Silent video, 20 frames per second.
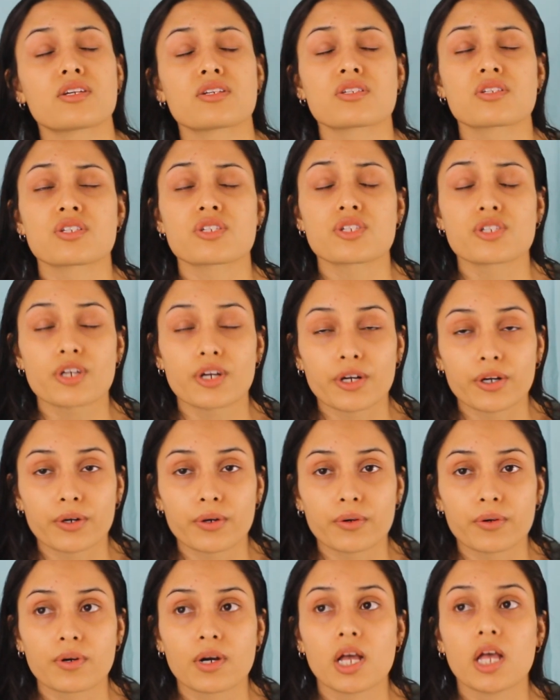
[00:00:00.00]

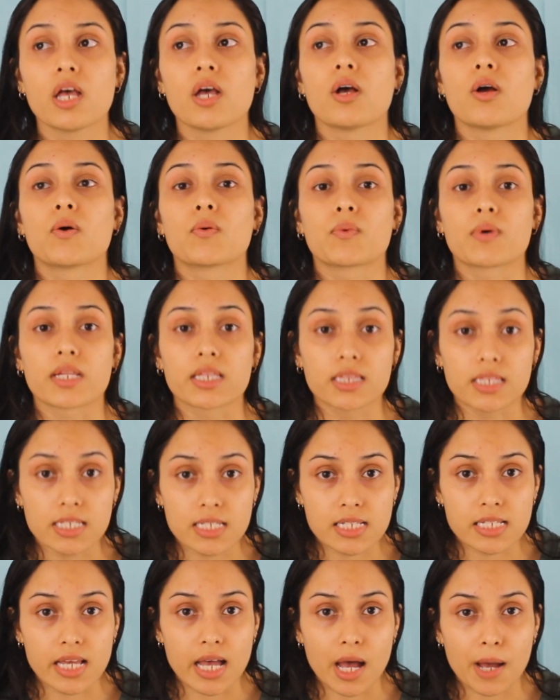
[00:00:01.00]
So when
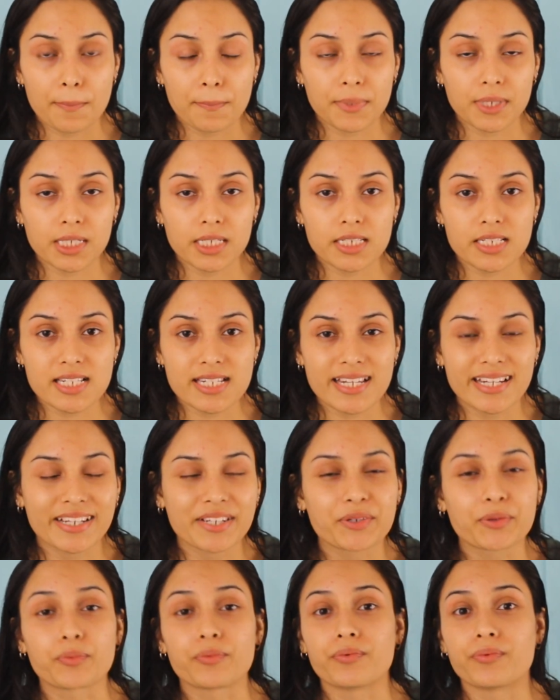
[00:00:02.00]
this happened,
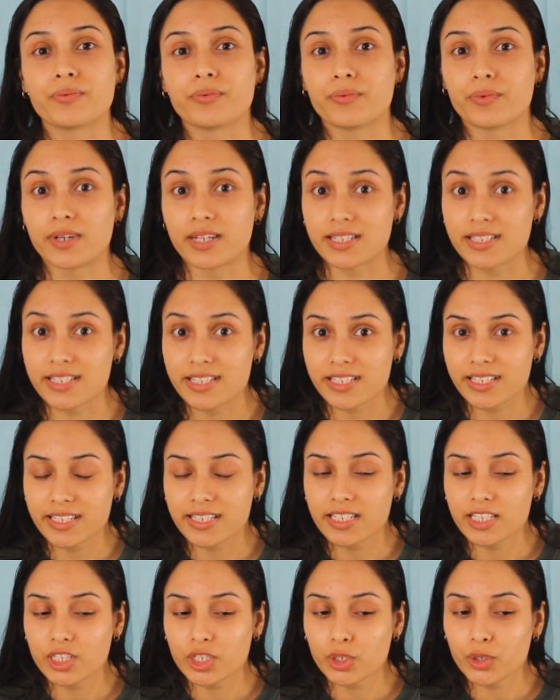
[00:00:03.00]
what did
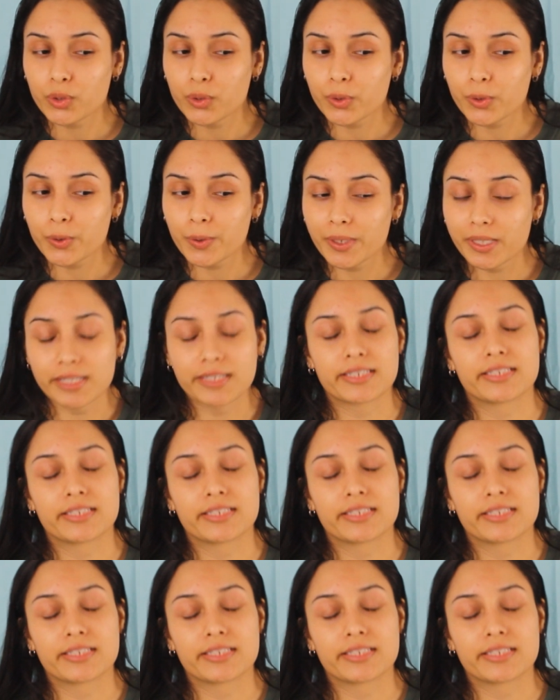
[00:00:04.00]
he do?